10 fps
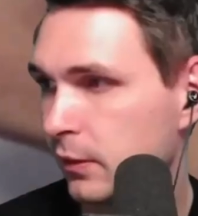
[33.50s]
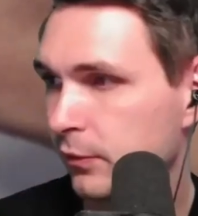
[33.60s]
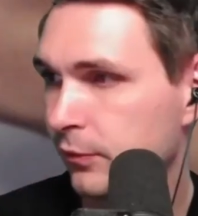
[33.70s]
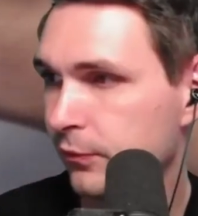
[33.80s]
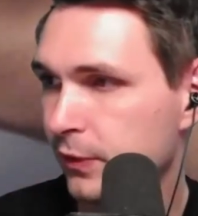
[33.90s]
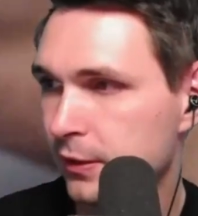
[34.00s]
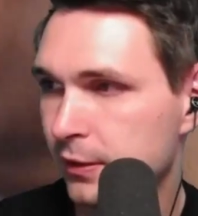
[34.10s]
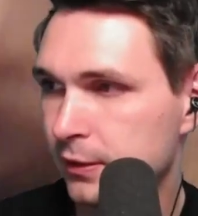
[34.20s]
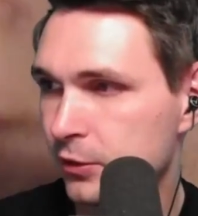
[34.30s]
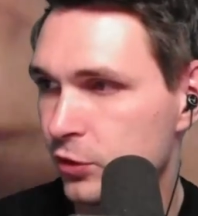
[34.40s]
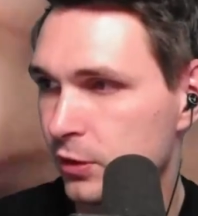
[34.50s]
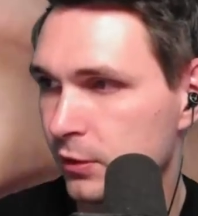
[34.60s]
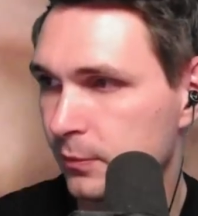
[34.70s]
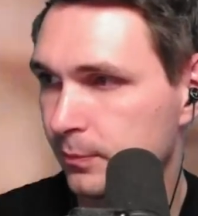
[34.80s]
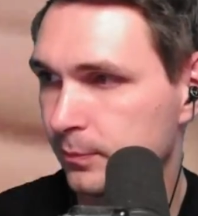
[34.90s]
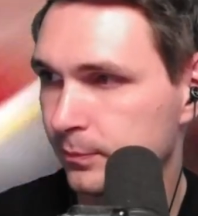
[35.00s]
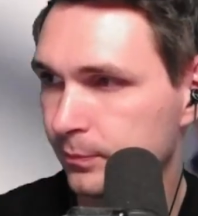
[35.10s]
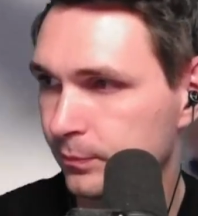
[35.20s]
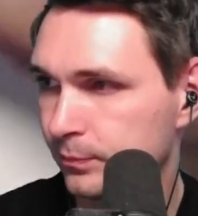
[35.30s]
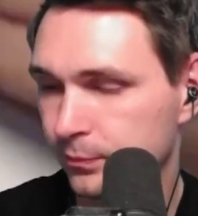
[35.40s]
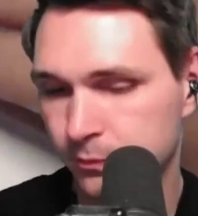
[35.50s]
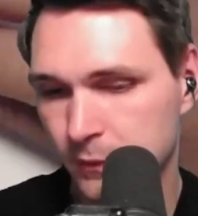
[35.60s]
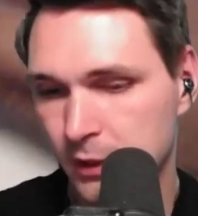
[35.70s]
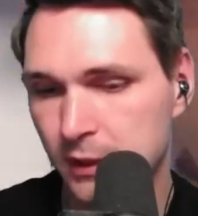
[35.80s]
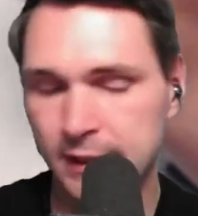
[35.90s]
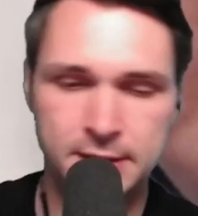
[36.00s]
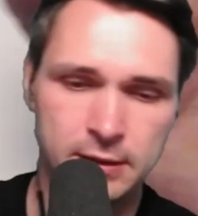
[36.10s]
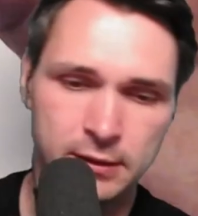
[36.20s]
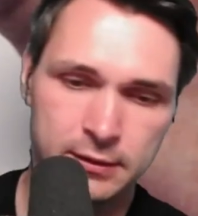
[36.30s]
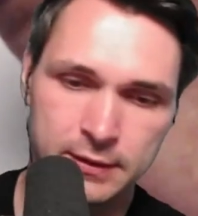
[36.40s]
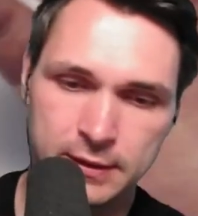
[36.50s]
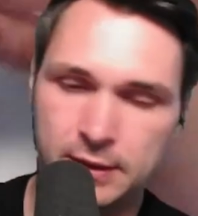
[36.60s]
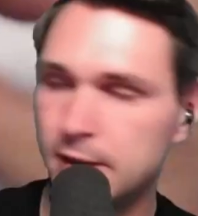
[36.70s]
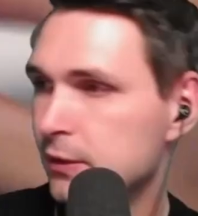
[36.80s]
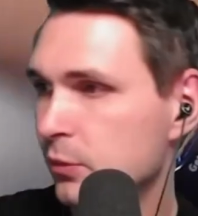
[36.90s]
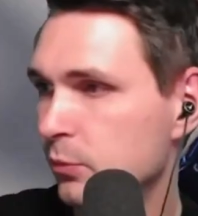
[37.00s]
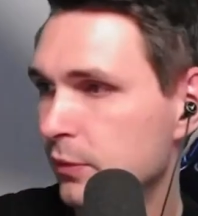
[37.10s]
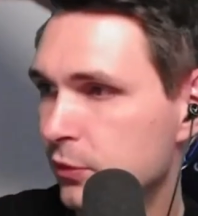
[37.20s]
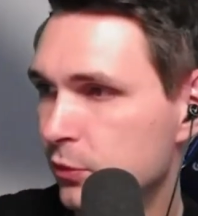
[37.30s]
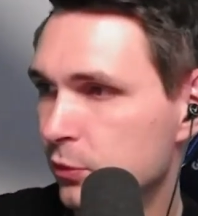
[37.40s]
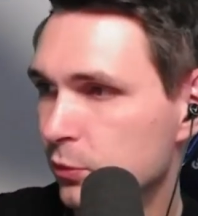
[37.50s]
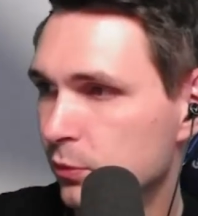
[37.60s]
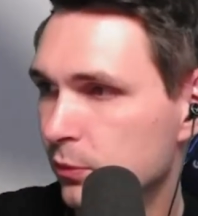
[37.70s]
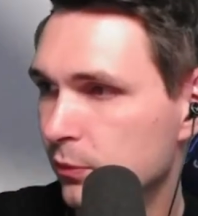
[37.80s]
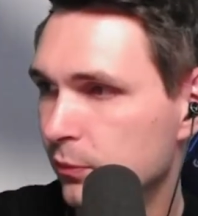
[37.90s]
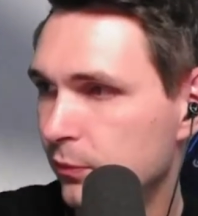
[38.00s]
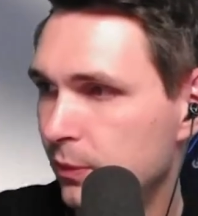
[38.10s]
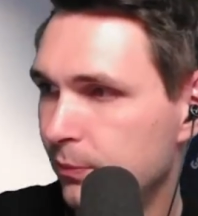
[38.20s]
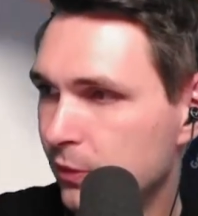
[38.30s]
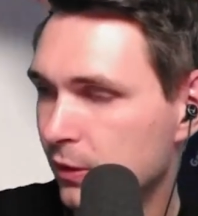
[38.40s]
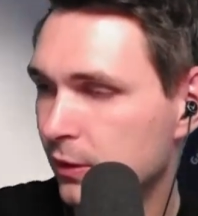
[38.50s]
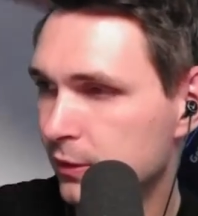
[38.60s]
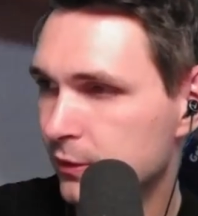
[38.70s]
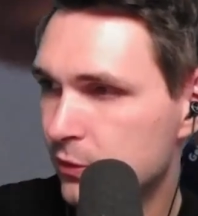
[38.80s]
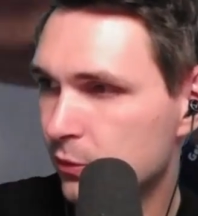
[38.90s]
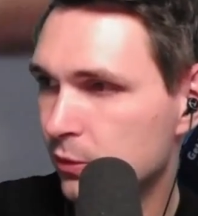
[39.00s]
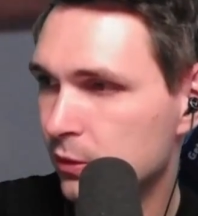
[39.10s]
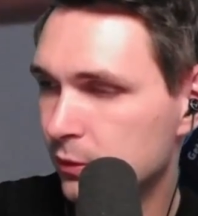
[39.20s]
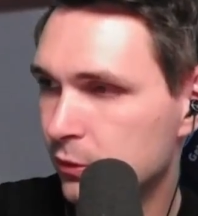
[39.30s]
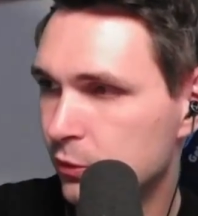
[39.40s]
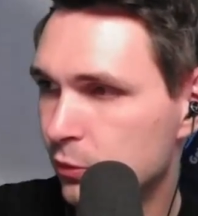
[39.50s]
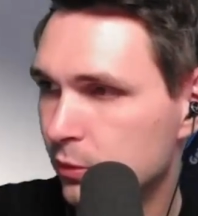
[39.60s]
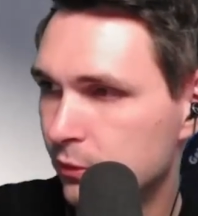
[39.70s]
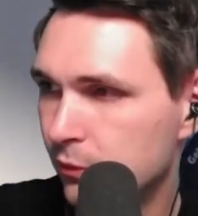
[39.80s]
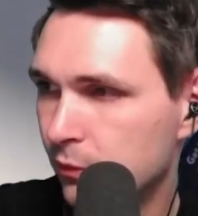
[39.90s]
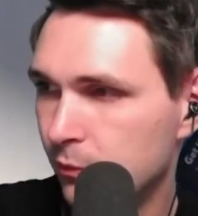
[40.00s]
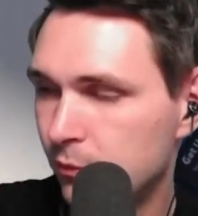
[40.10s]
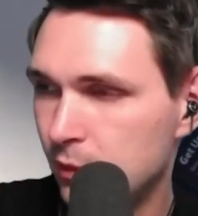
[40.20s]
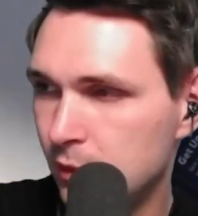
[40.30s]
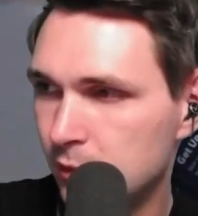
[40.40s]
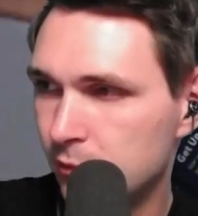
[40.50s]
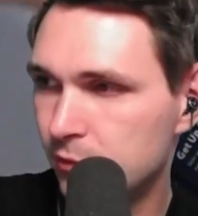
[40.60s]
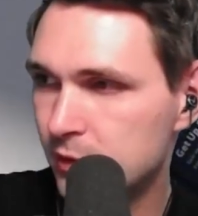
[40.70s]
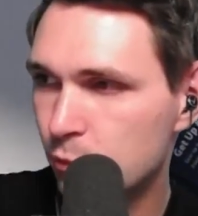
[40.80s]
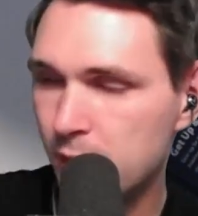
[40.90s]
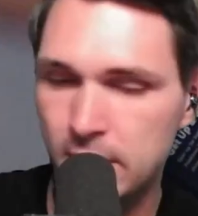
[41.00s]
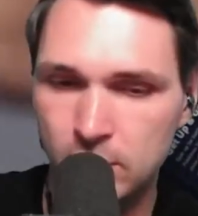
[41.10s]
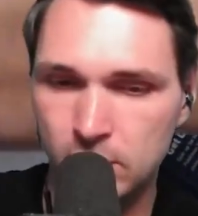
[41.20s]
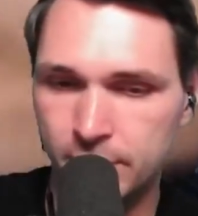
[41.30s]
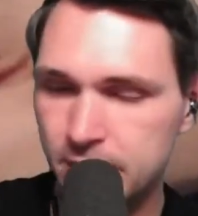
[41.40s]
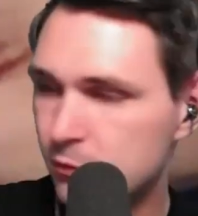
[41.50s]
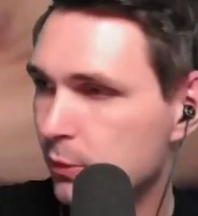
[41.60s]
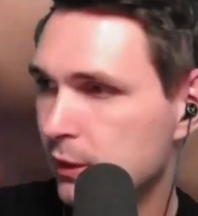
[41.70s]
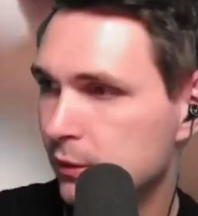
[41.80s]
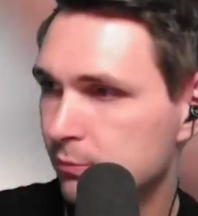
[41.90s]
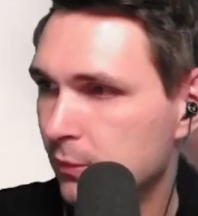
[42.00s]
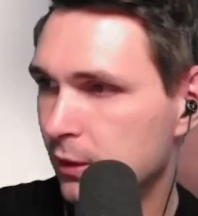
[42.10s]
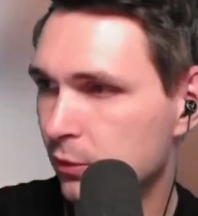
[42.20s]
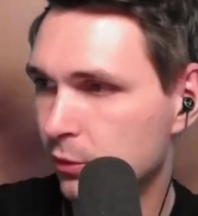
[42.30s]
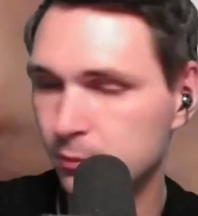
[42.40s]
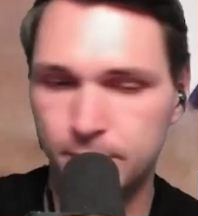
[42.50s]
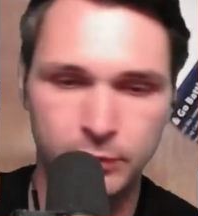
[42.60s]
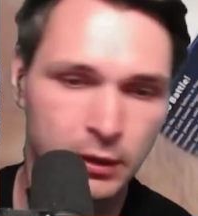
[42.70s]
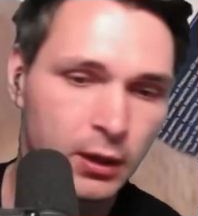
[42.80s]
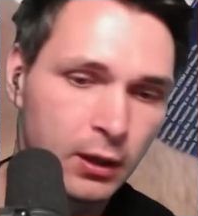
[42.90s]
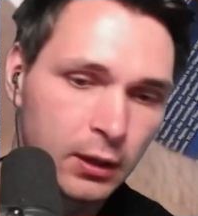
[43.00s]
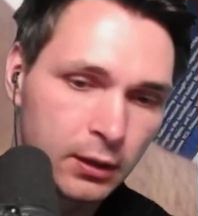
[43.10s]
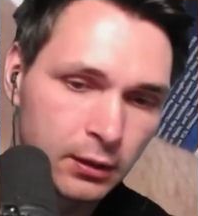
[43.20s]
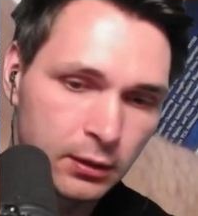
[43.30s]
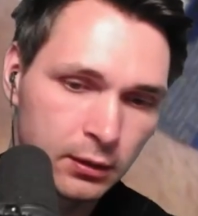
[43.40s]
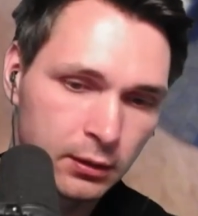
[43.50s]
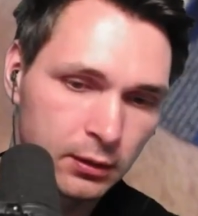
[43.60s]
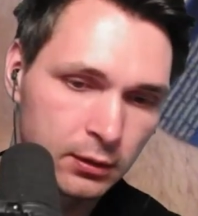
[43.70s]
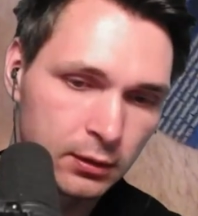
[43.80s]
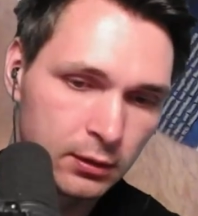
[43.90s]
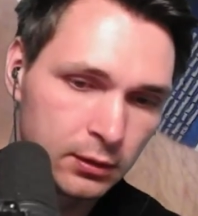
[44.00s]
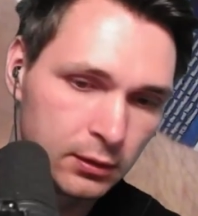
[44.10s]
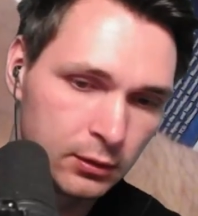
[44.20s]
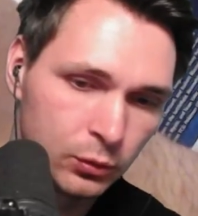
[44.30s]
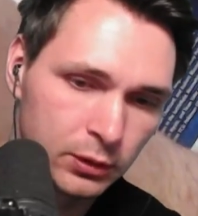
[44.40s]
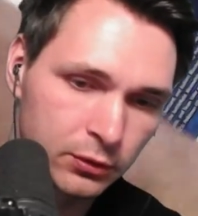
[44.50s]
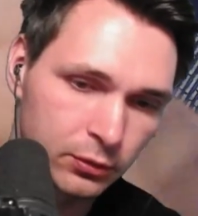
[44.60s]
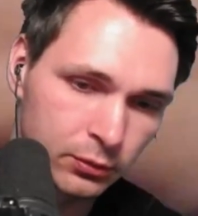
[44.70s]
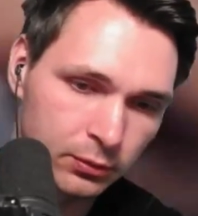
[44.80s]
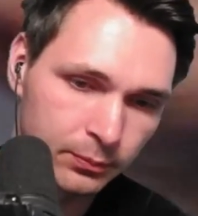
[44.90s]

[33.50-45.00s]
Fire Energy. I still can't decide whether to flip the cards or do it this way or this way. I don't know. Lunatone,